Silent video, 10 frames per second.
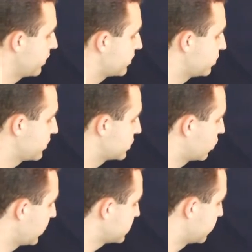We have to do this
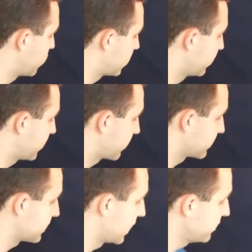twice more on the
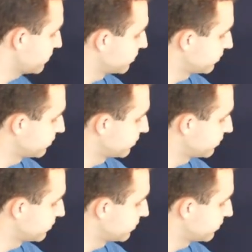other side.